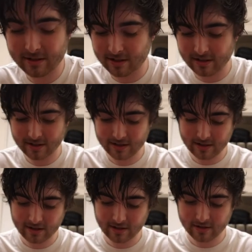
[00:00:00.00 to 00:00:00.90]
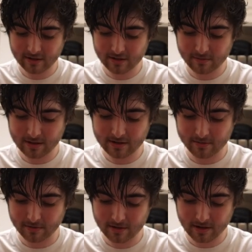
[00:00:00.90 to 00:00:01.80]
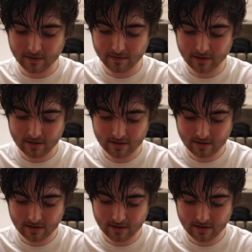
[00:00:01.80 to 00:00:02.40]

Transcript: And I think I'm gonna make some coffee